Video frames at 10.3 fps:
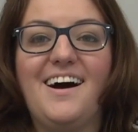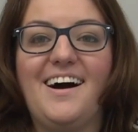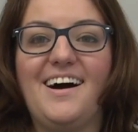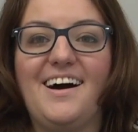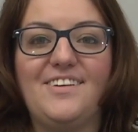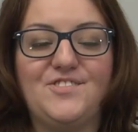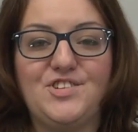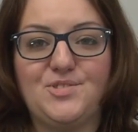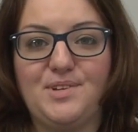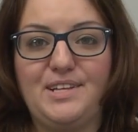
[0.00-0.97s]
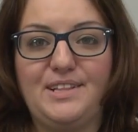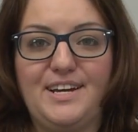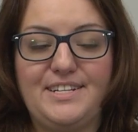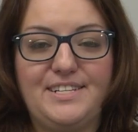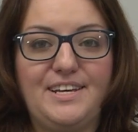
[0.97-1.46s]
I've just really
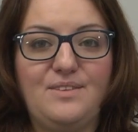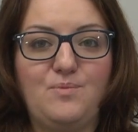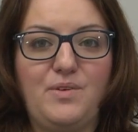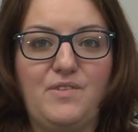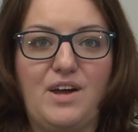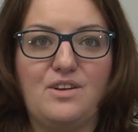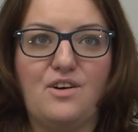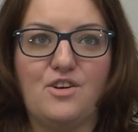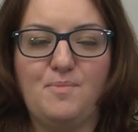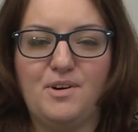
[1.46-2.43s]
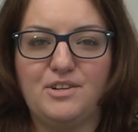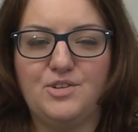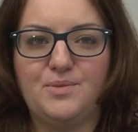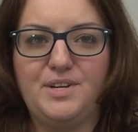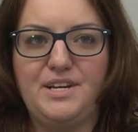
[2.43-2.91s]
liked it. We've got another book
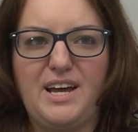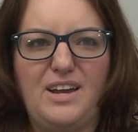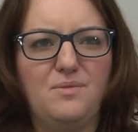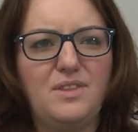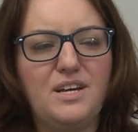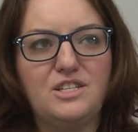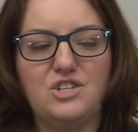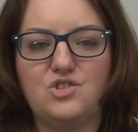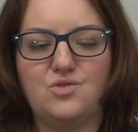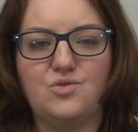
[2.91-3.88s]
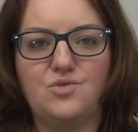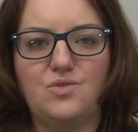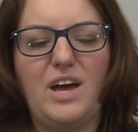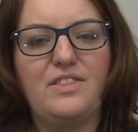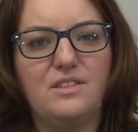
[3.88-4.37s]
to read. I don't think it's
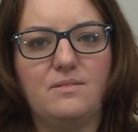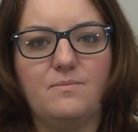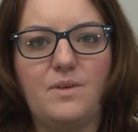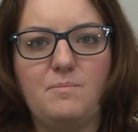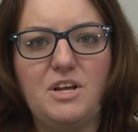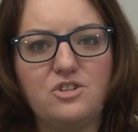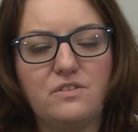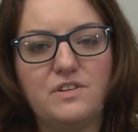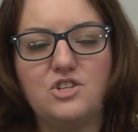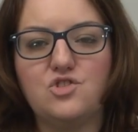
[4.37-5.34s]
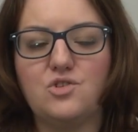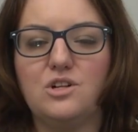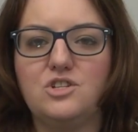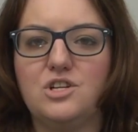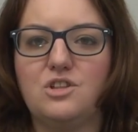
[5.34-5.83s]
I'm not sure if it's a
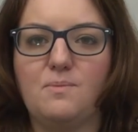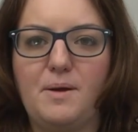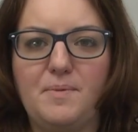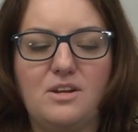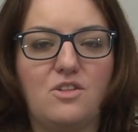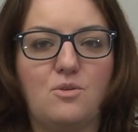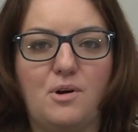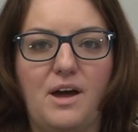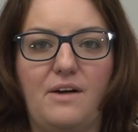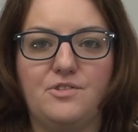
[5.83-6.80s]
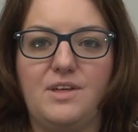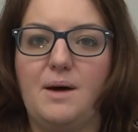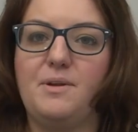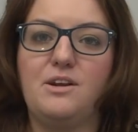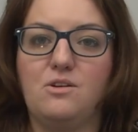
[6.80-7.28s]
trilogy. There might be another book after
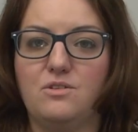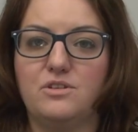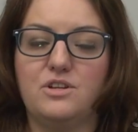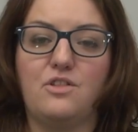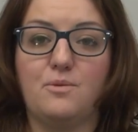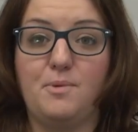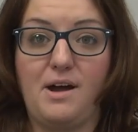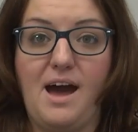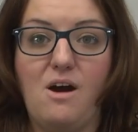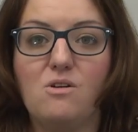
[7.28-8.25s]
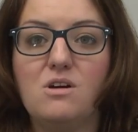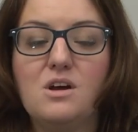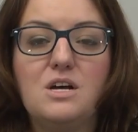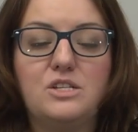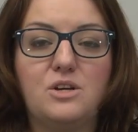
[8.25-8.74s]
that, but I know there's another book out.
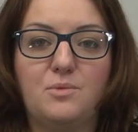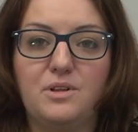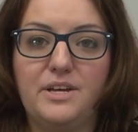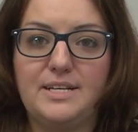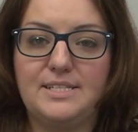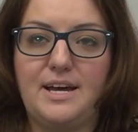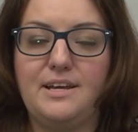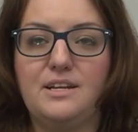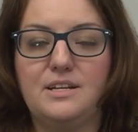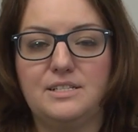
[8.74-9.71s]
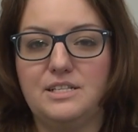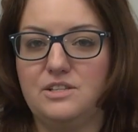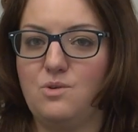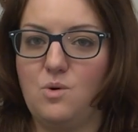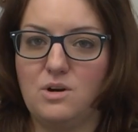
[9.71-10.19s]
So I'm really excited because
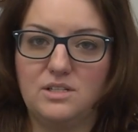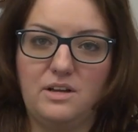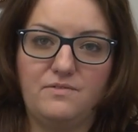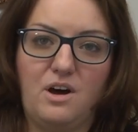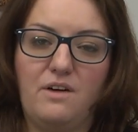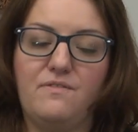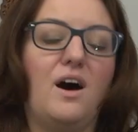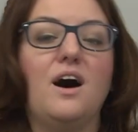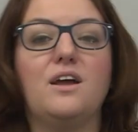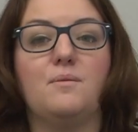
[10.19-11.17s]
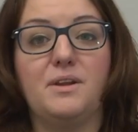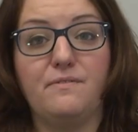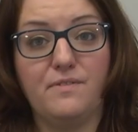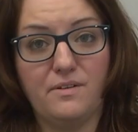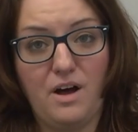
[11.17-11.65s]
this, of course, left off on a bit
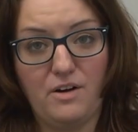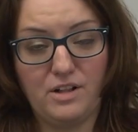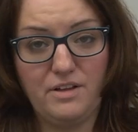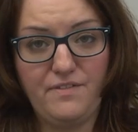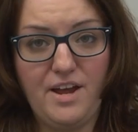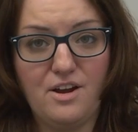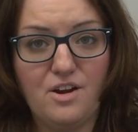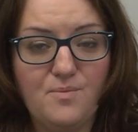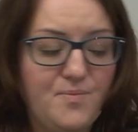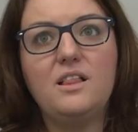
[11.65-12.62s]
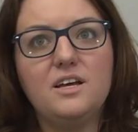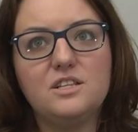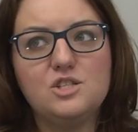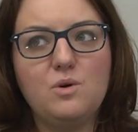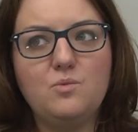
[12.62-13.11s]
of a cliffhanger. I like
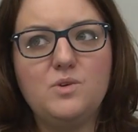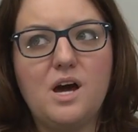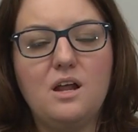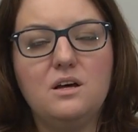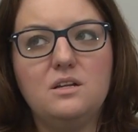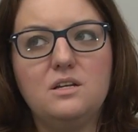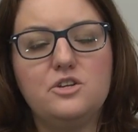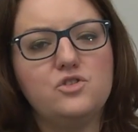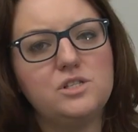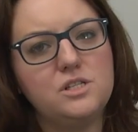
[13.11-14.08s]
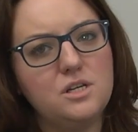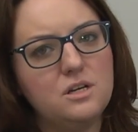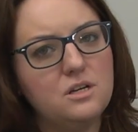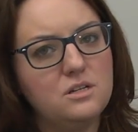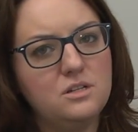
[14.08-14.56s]
this one. We got an
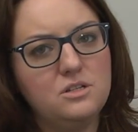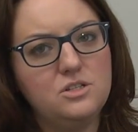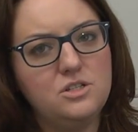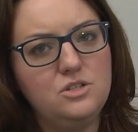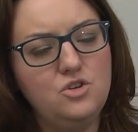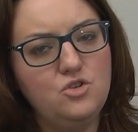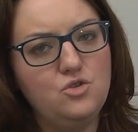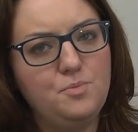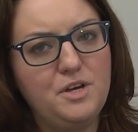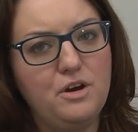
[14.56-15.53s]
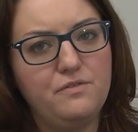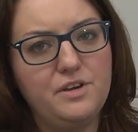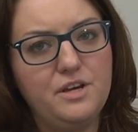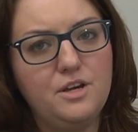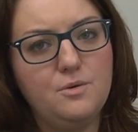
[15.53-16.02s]
interesting new
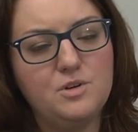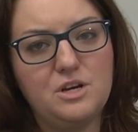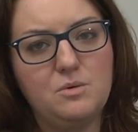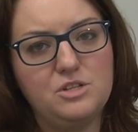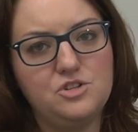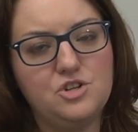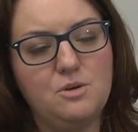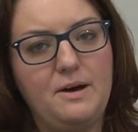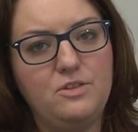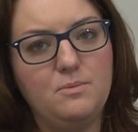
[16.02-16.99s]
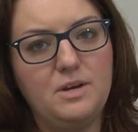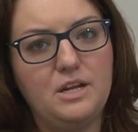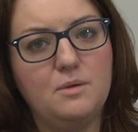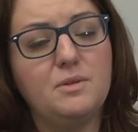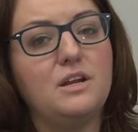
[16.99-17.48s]
POV, which I wasn't sure about in the
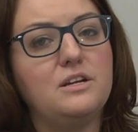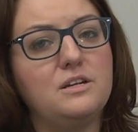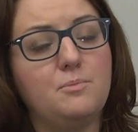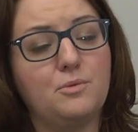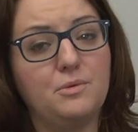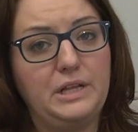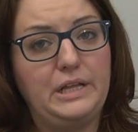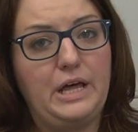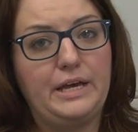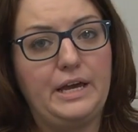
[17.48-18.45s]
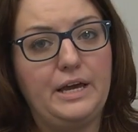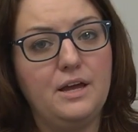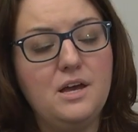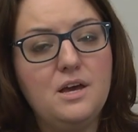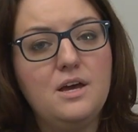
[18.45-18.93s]
beginning, but then ended up really
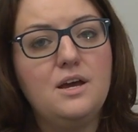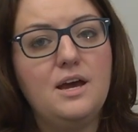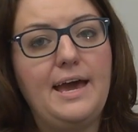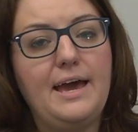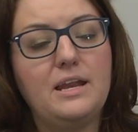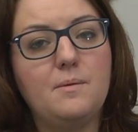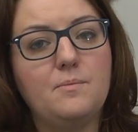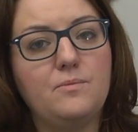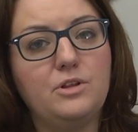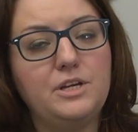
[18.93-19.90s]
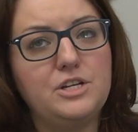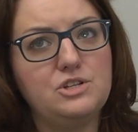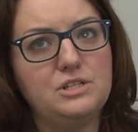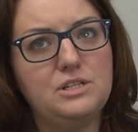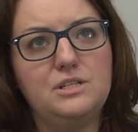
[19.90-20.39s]
liking. And I'm really
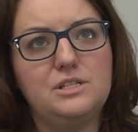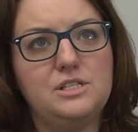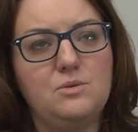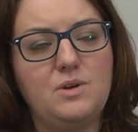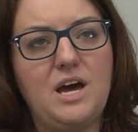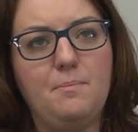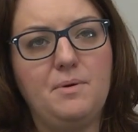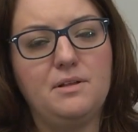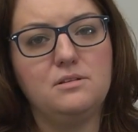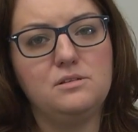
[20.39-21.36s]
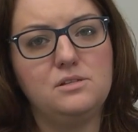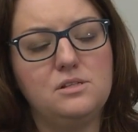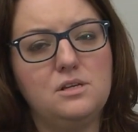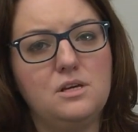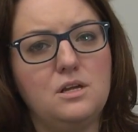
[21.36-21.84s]
interested to see what
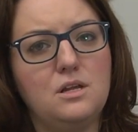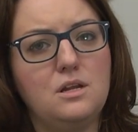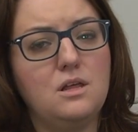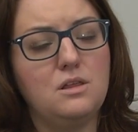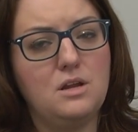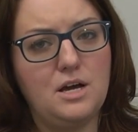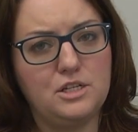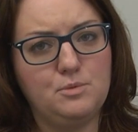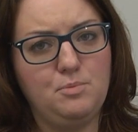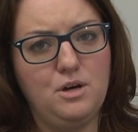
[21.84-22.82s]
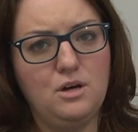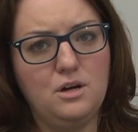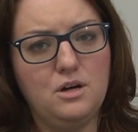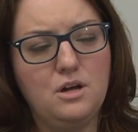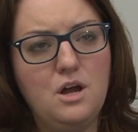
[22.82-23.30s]
happens in the next
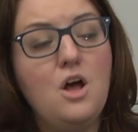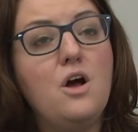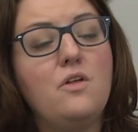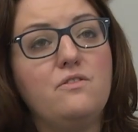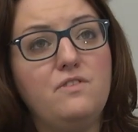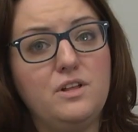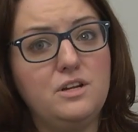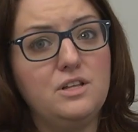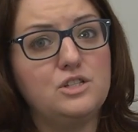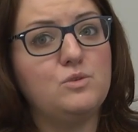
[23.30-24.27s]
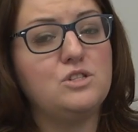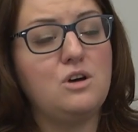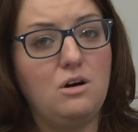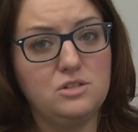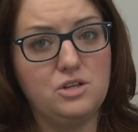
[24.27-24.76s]
book. The villain in this one's
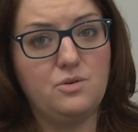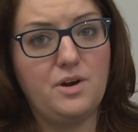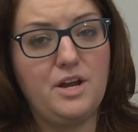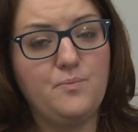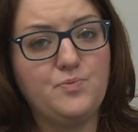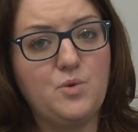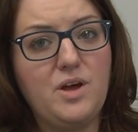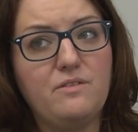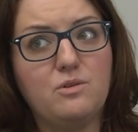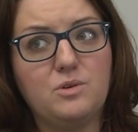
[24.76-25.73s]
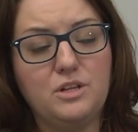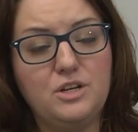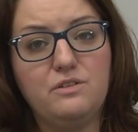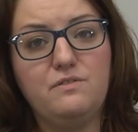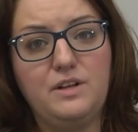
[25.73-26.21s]
also great. We have a
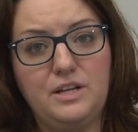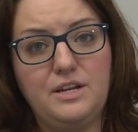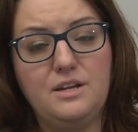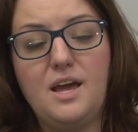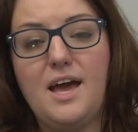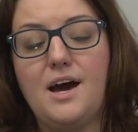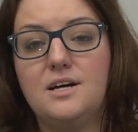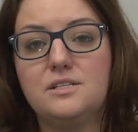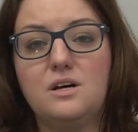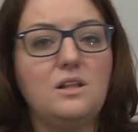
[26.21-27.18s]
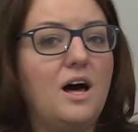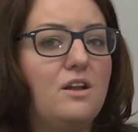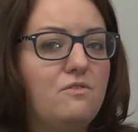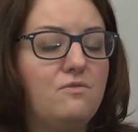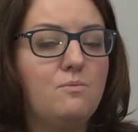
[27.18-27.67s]
really good villain and a
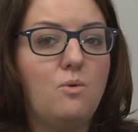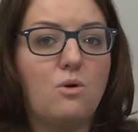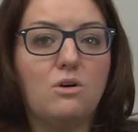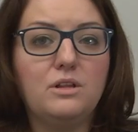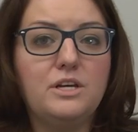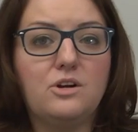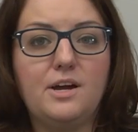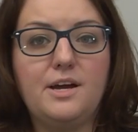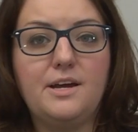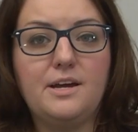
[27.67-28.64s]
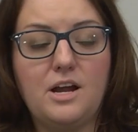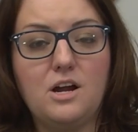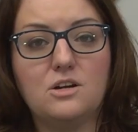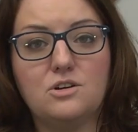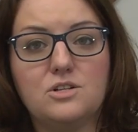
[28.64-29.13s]
lot of morally gray
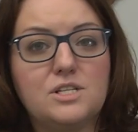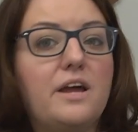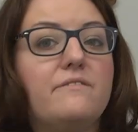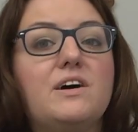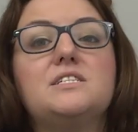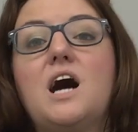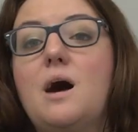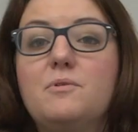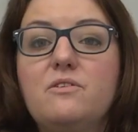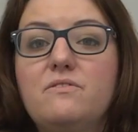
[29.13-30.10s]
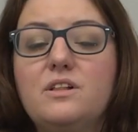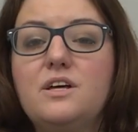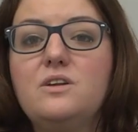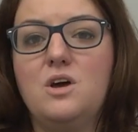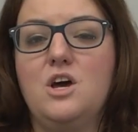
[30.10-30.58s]
characters kind of on top of the
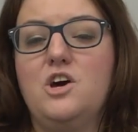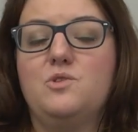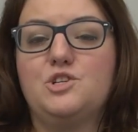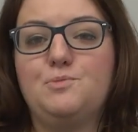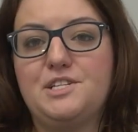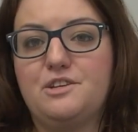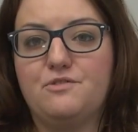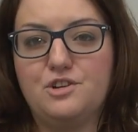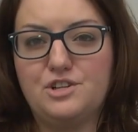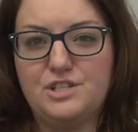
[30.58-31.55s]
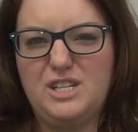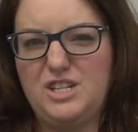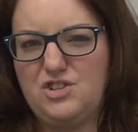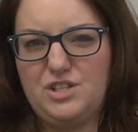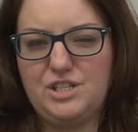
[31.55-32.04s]
villain, which makes it for just an
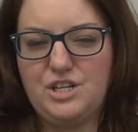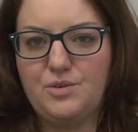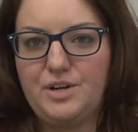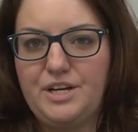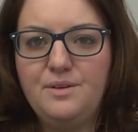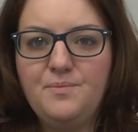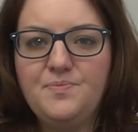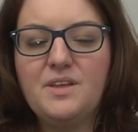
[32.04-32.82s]
interesting read.